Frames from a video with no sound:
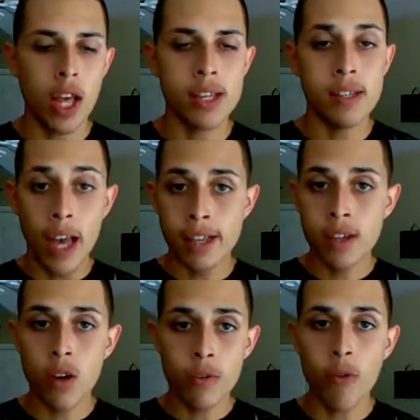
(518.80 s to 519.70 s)

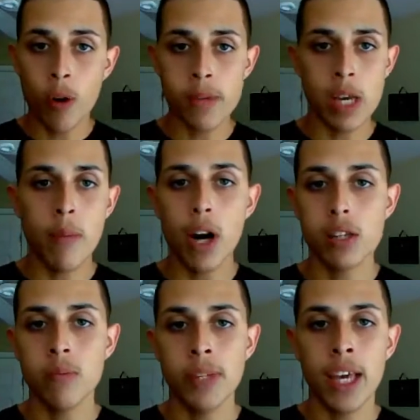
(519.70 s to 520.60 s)
as good a form as I
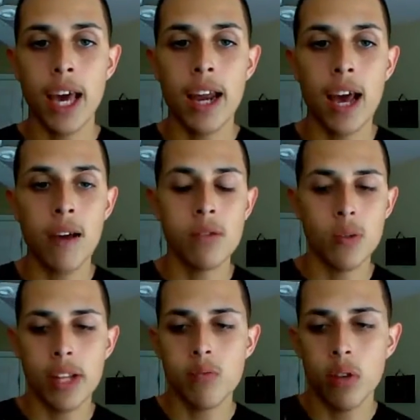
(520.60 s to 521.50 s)
possibly can have.
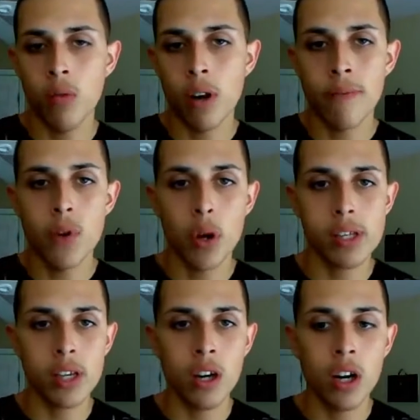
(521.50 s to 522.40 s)
So that's really what I'm
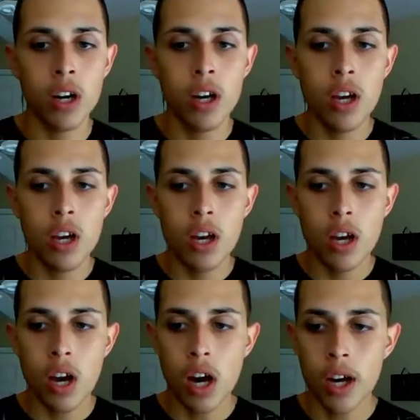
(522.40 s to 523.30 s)
focusing
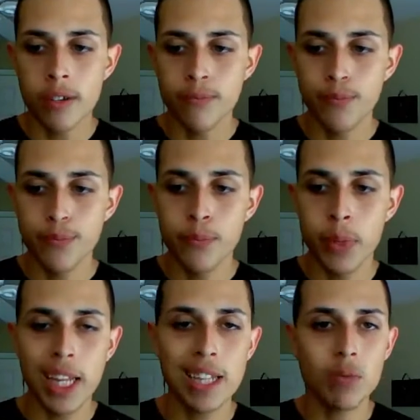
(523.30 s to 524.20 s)
on.
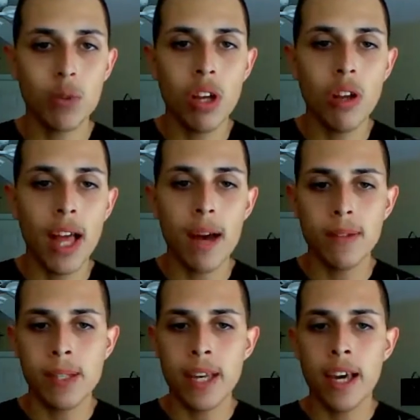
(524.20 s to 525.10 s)
But that's really all I
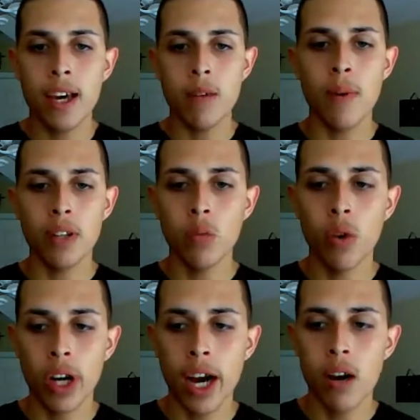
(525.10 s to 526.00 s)
have to say about the
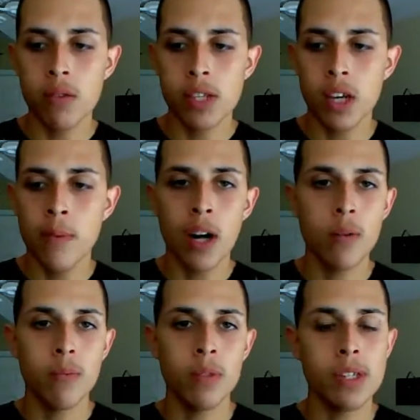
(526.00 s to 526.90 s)
workouts and
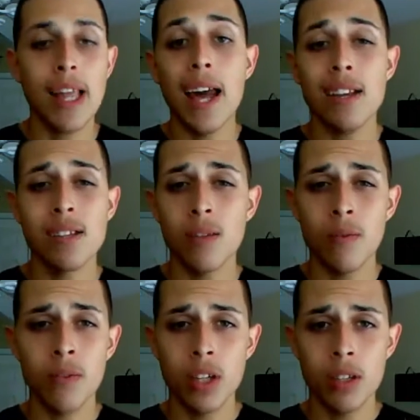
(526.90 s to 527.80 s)
about the status
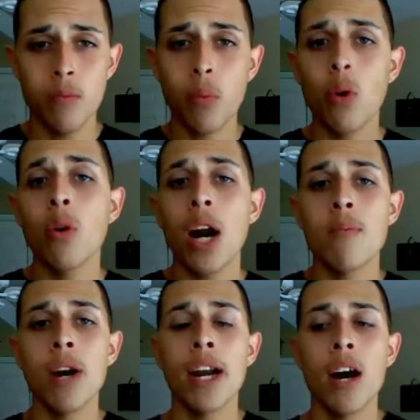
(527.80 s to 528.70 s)
of the
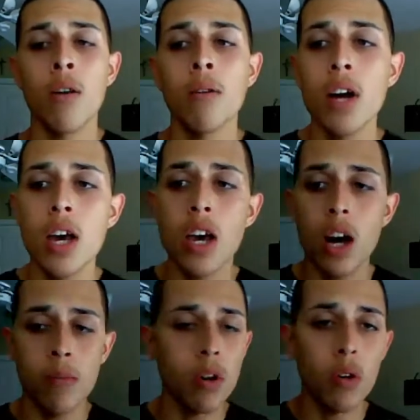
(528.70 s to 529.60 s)
program right now.
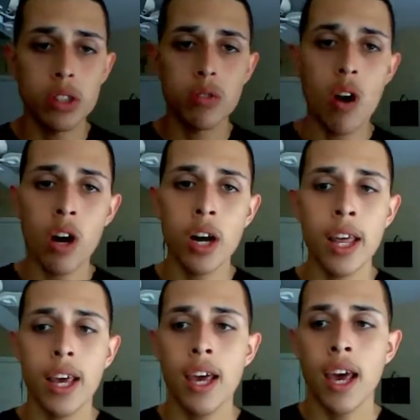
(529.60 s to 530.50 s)
I'm going strong
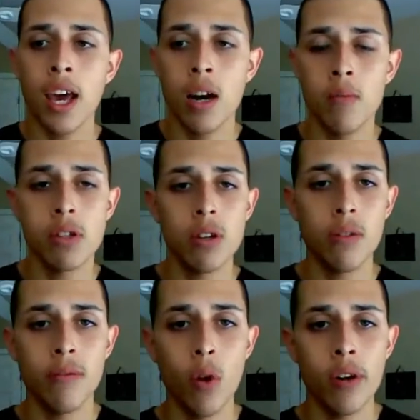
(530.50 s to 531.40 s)
on it, and I'm just
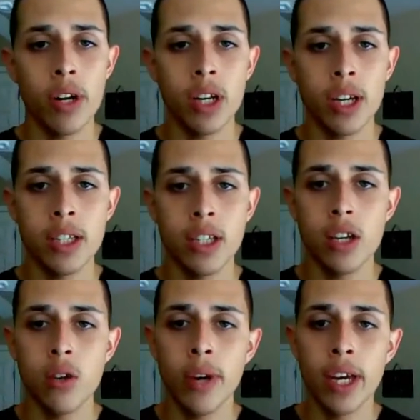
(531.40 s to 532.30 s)
looking forward to
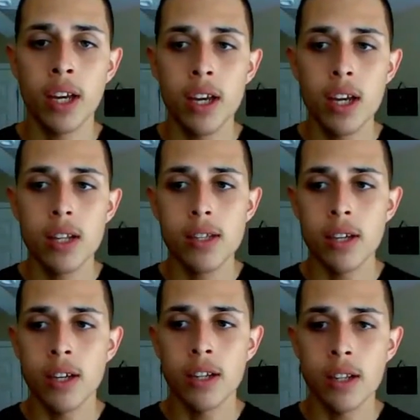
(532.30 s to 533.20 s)
continuing
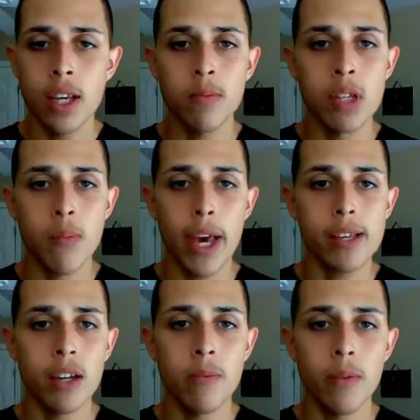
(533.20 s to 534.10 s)
to keep this
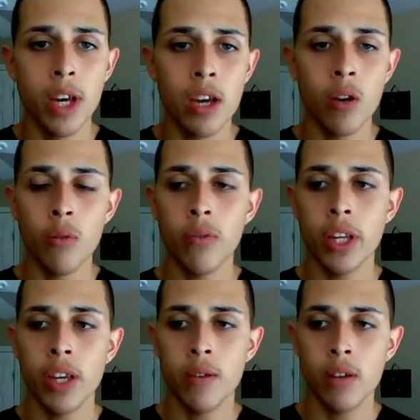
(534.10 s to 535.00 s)
pace up, and
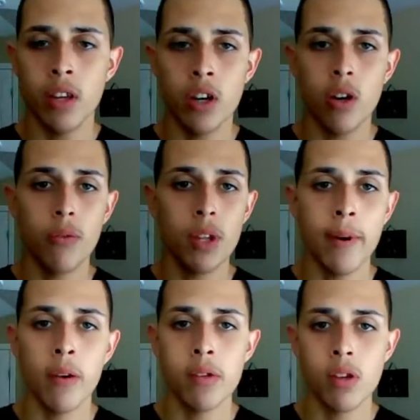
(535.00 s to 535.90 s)
hopefully
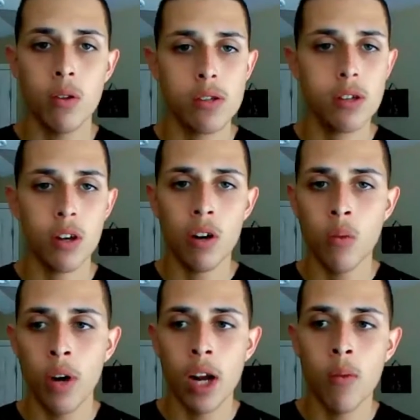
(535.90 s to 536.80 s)
my results
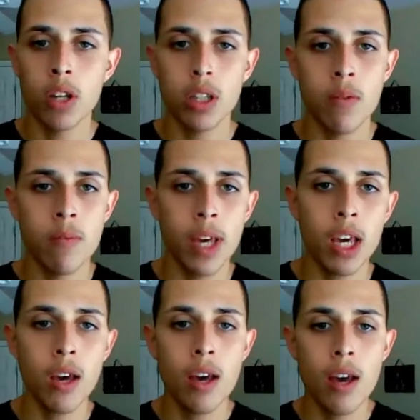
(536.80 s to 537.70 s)
are what I want them to
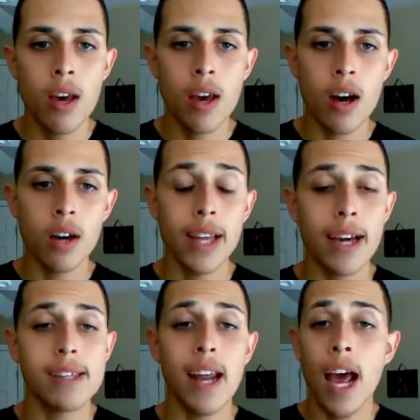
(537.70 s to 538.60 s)
be.
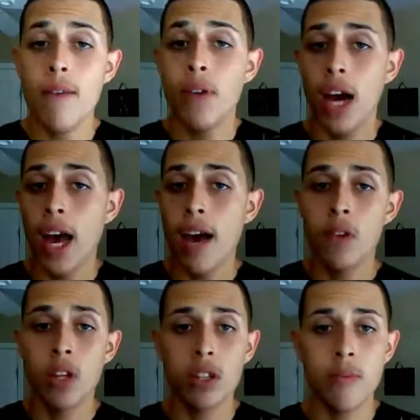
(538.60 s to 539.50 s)
Like I said, I
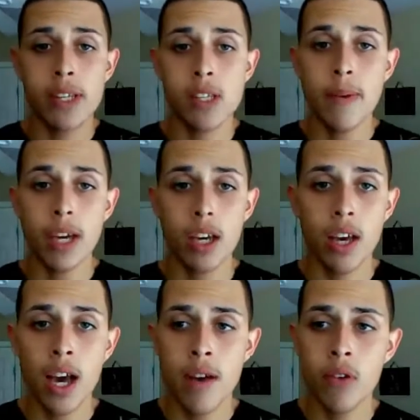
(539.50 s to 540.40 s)
haven't looked at my stomach.
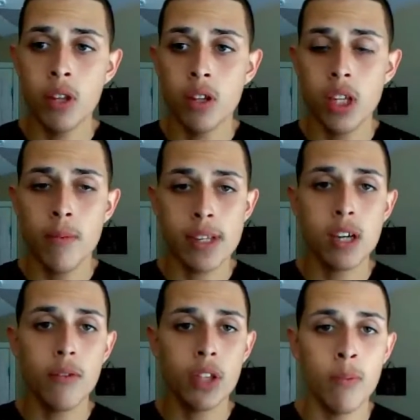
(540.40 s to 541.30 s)
I haven't looked at
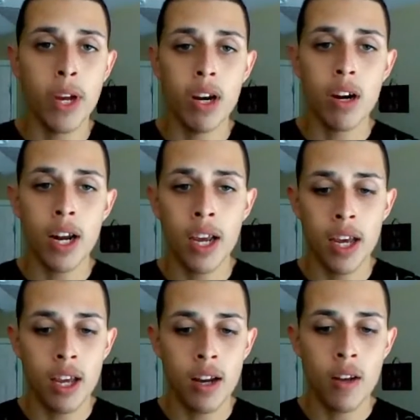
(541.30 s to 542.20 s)
myself in the mirror
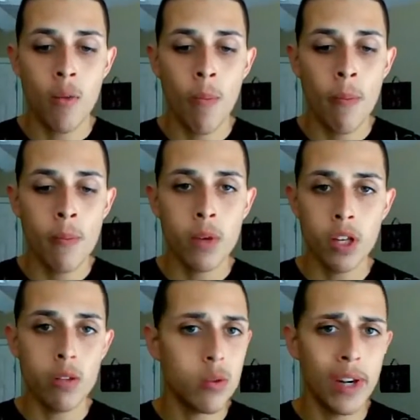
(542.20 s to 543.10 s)
in
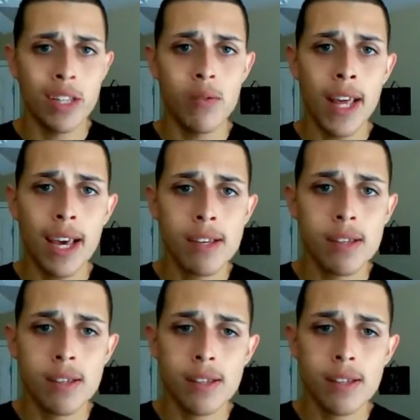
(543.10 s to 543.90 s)
22 days